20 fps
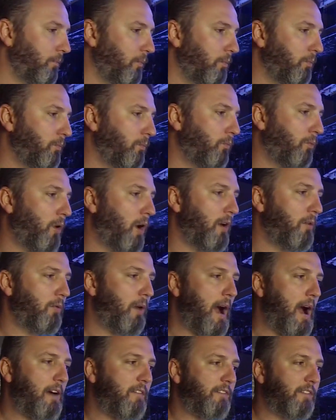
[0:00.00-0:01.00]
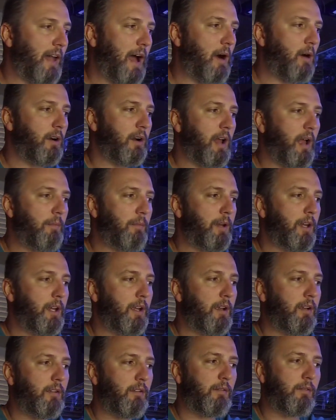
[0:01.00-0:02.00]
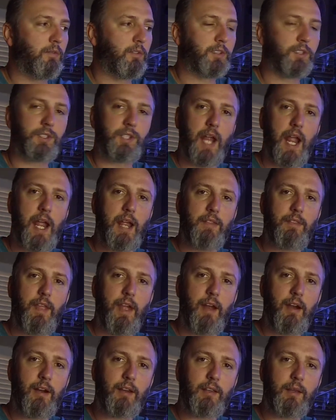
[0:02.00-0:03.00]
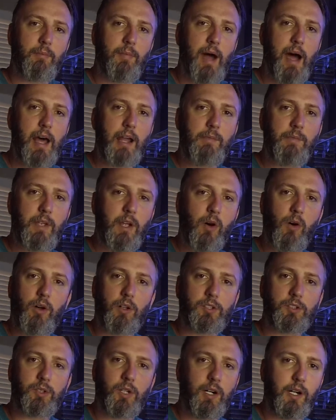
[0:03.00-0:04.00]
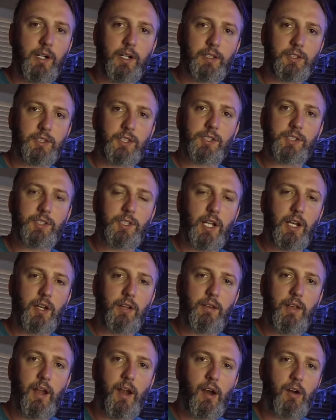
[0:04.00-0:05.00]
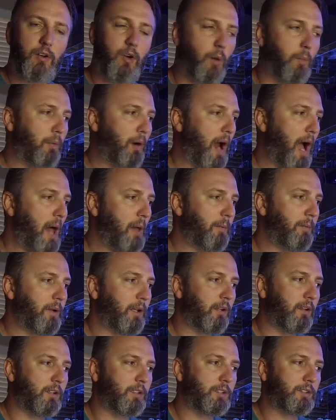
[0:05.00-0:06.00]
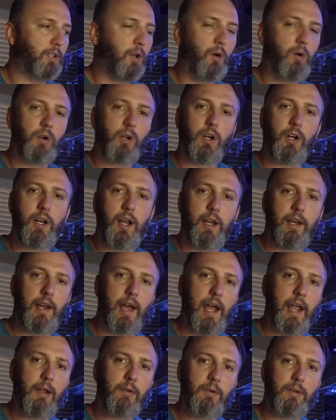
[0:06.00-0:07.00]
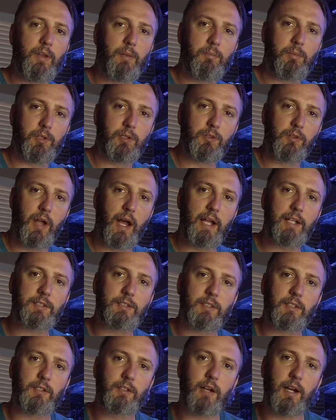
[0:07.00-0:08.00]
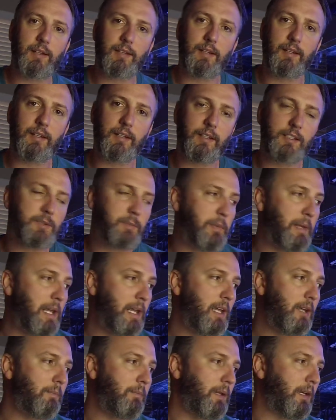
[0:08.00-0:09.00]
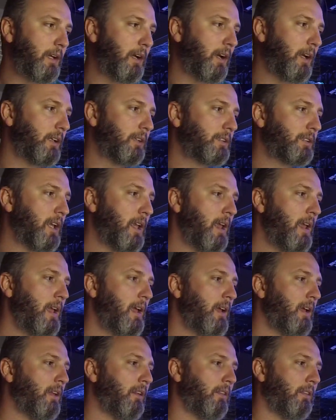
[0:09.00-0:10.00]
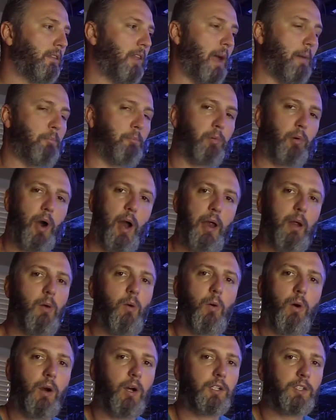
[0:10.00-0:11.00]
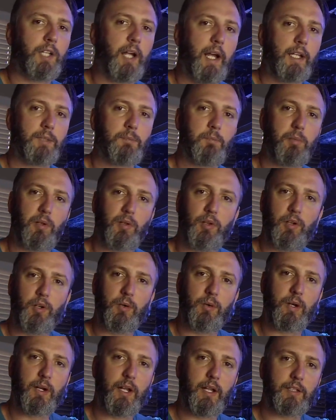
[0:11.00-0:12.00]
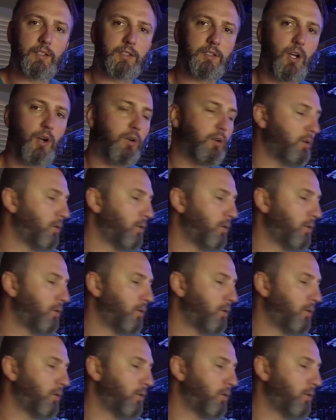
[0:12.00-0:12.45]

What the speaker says: One rock flower anemone stayed there at the bottom, the ultra, and it's just sitting there, no problem. It looks so good at night when the blue lights are at its peak, because that bright orange, it has blue in it. It's so